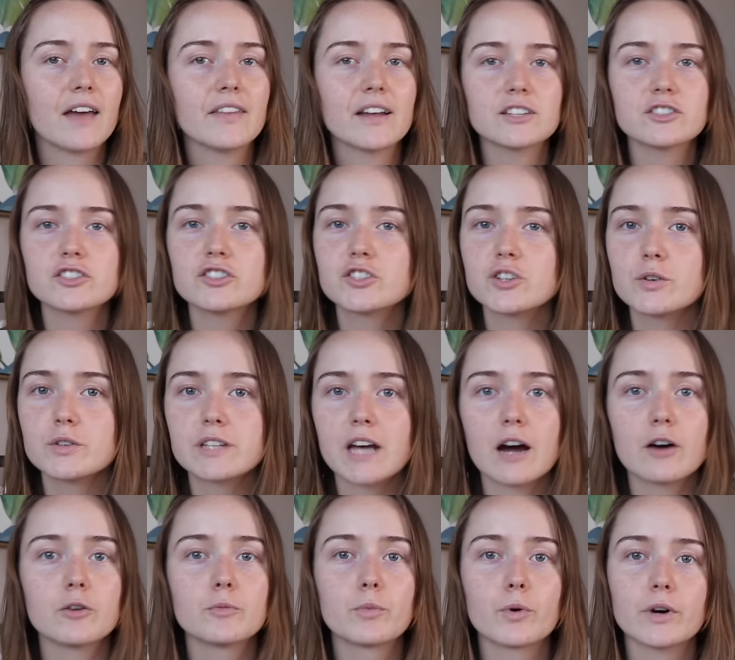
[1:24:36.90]
that just shows
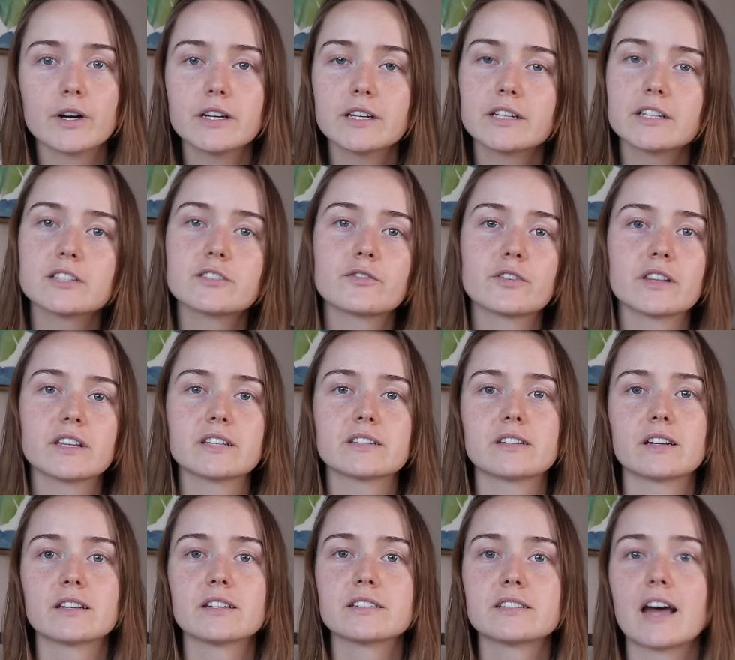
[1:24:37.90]
how important it is for these
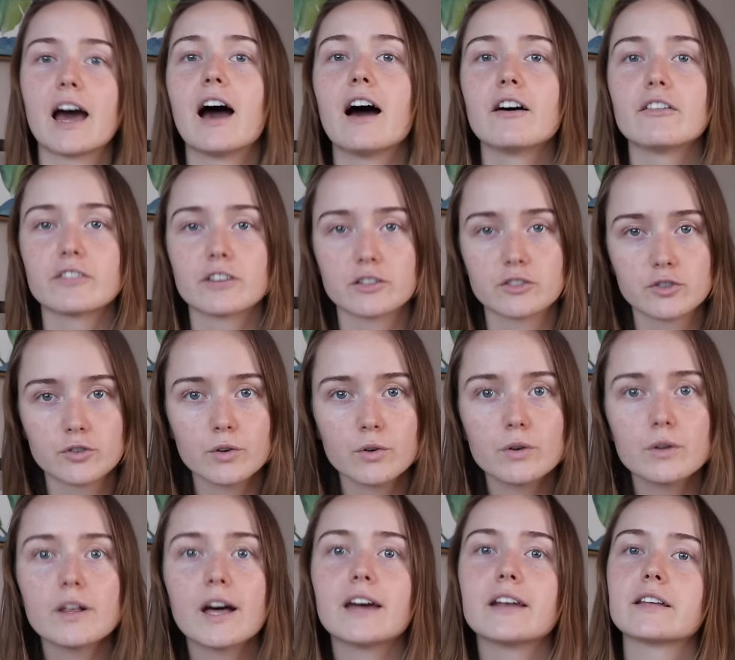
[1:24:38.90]
studies to have
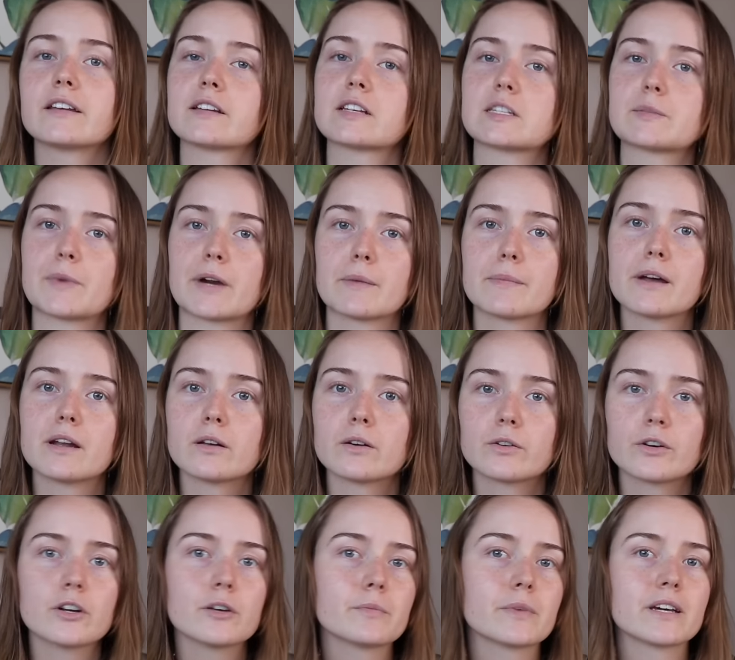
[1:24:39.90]
control and an experimental
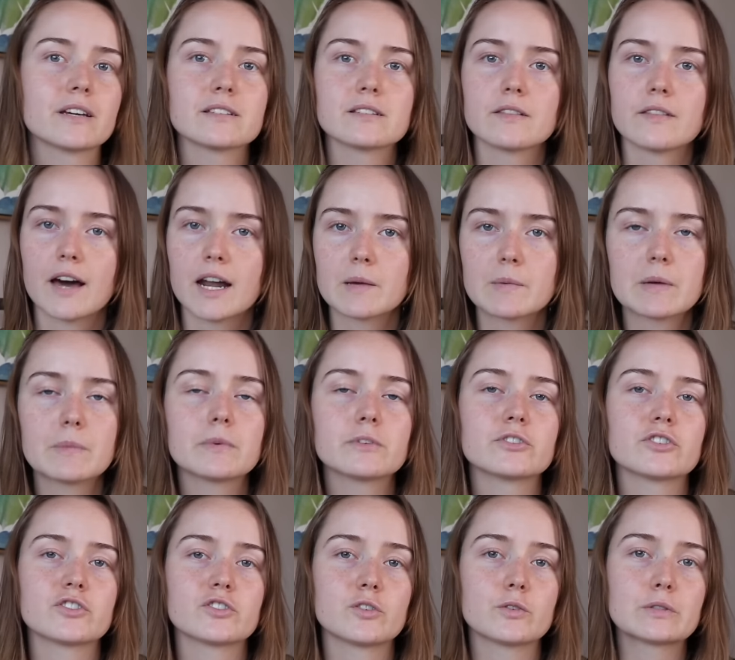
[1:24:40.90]
group because a lot of people
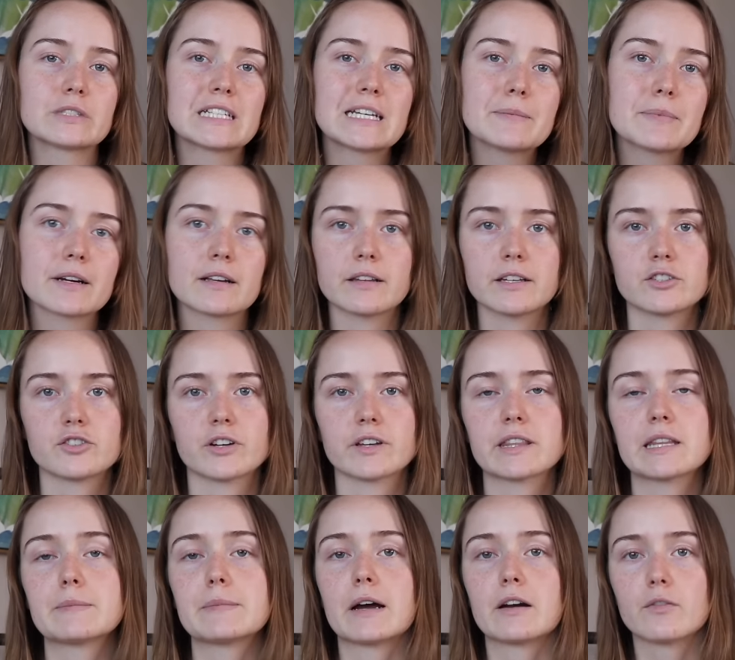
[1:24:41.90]
just don't typically drink
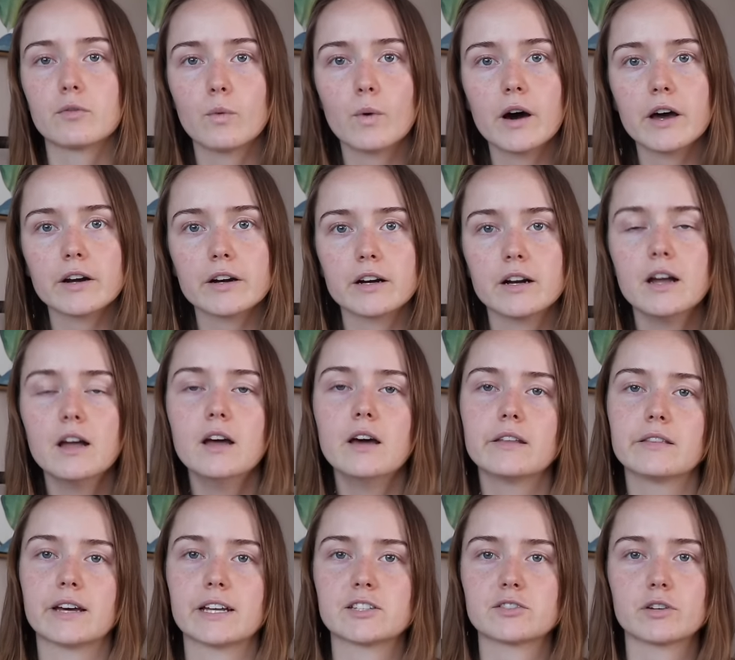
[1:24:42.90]
the amount of water
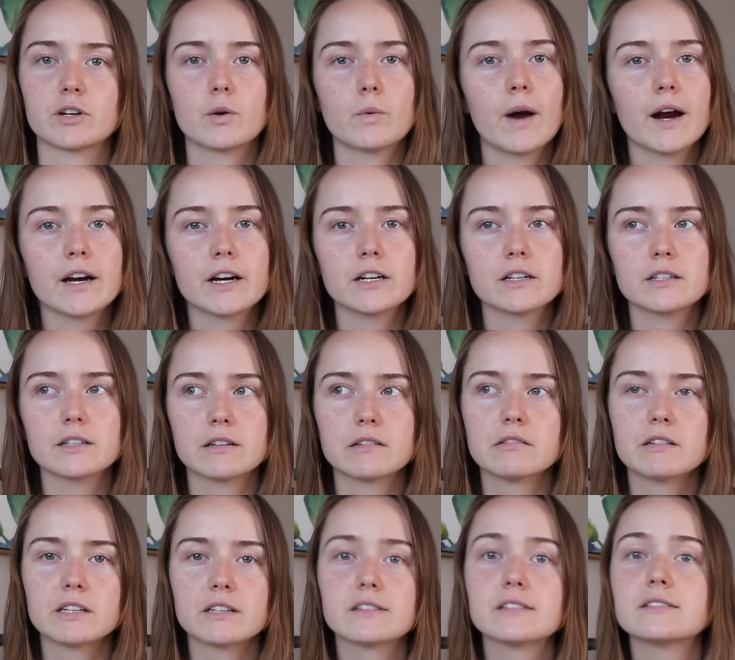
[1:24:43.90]
that's required in
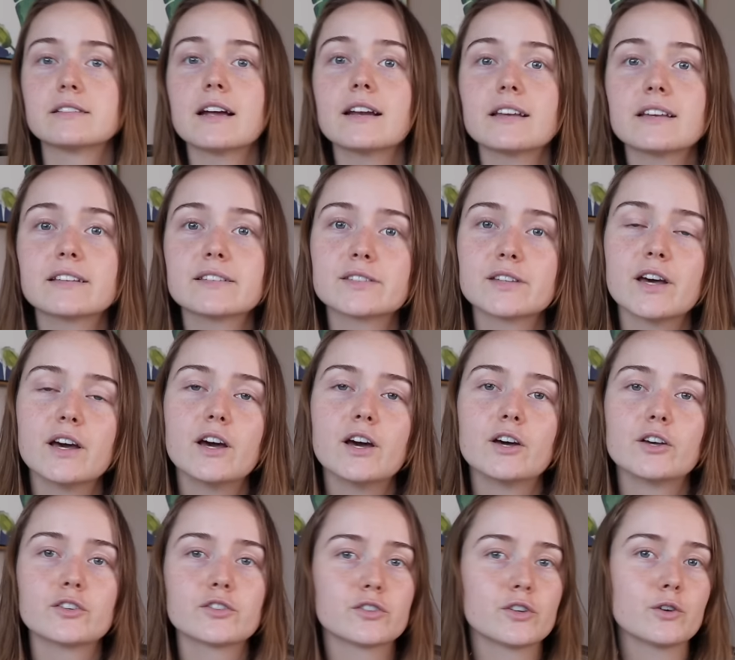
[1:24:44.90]
these studies
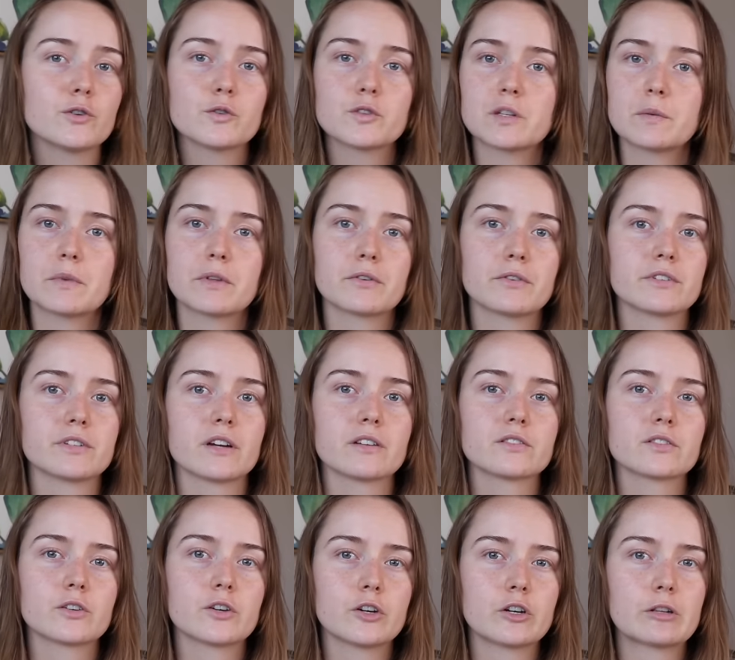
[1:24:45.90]
so some of the
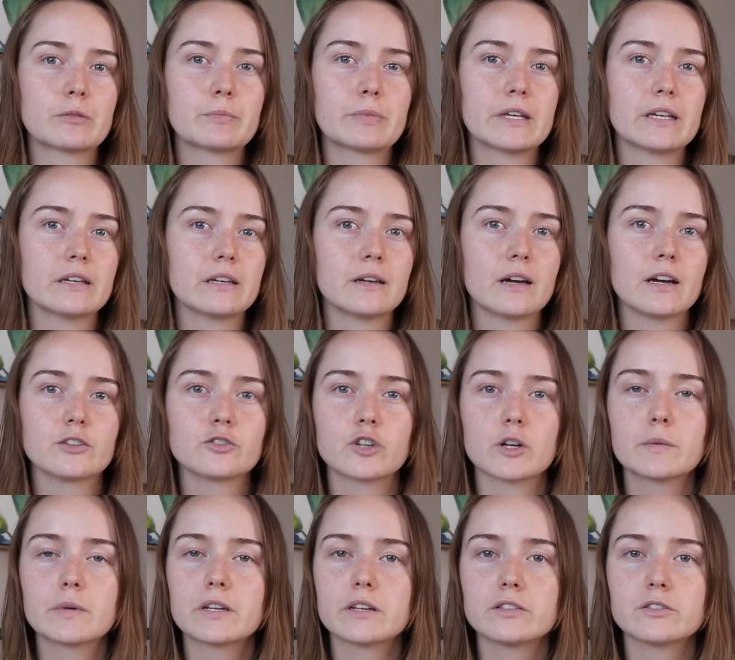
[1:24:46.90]
results could be
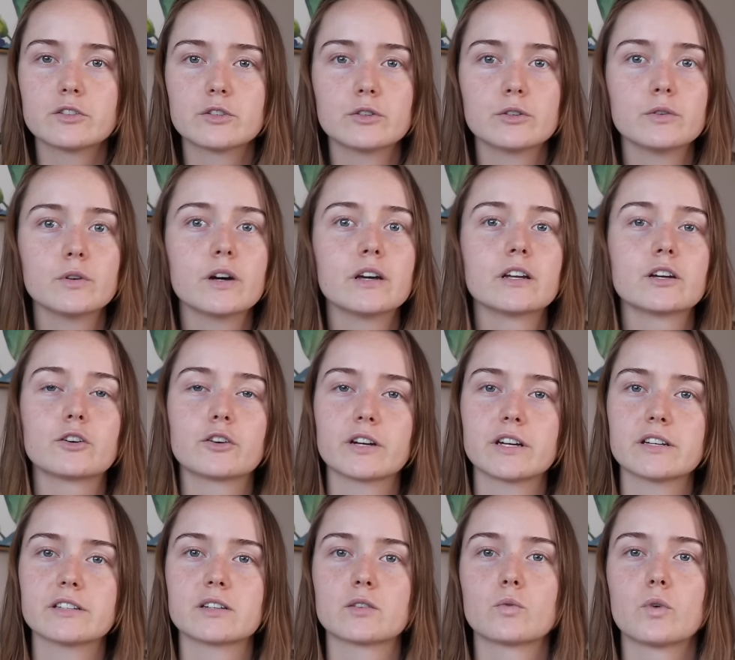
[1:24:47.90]
attributed to an
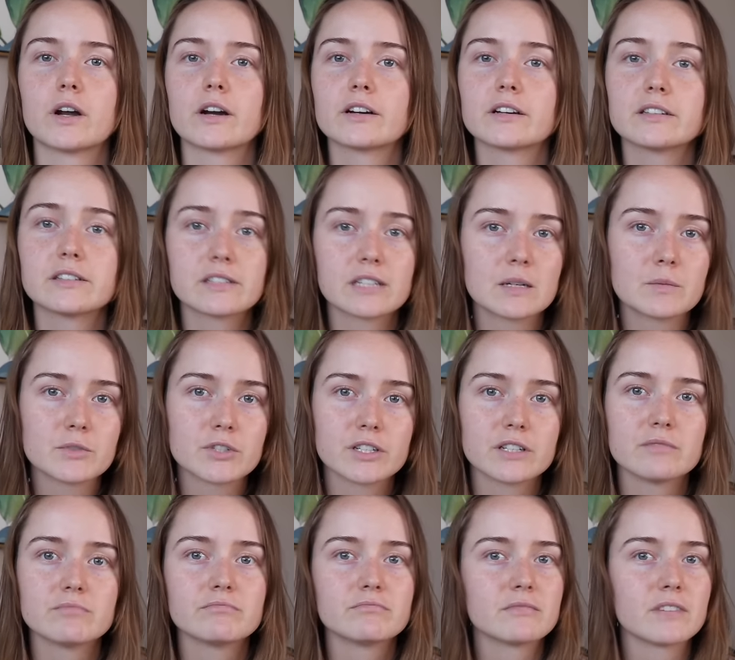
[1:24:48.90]
increase in water
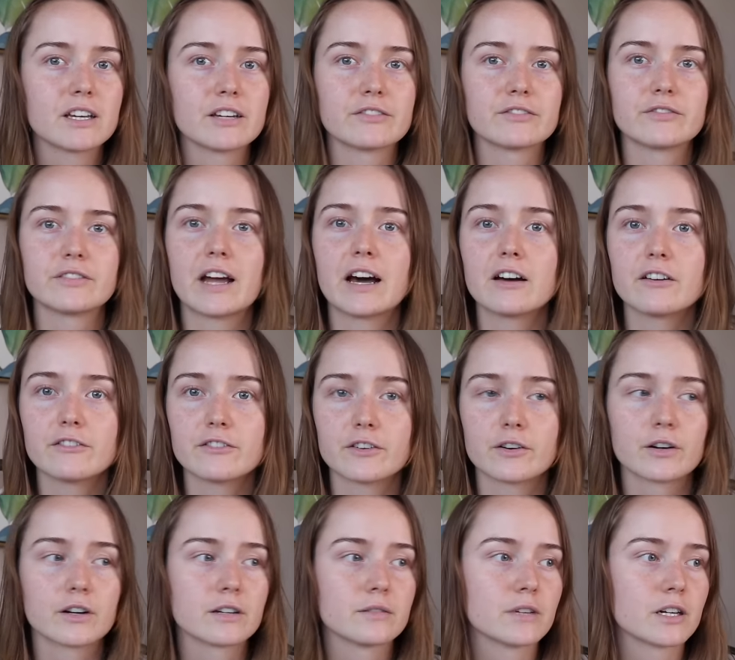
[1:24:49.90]
consumption, if not
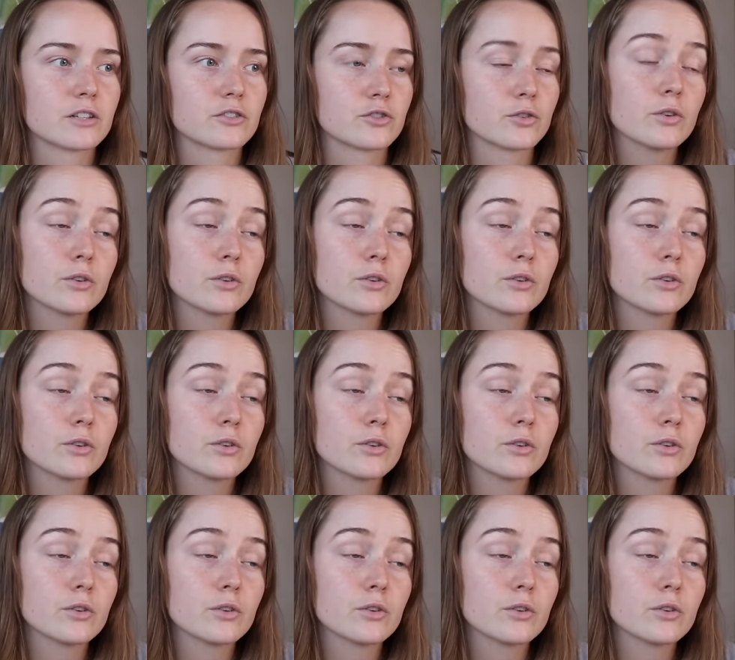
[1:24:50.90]
for a control